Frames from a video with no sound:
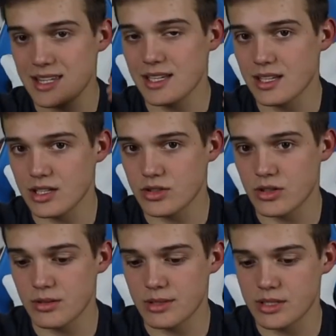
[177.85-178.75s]
the
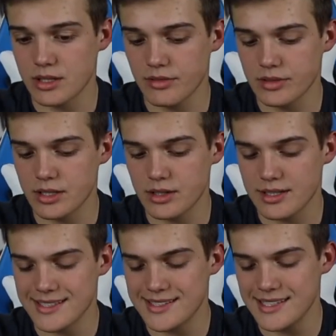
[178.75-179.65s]
electron emission levels that you
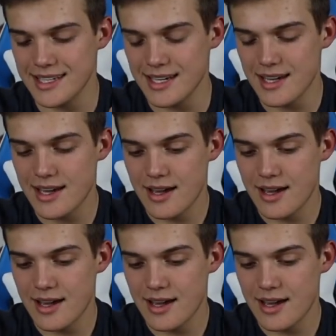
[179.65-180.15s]
can see.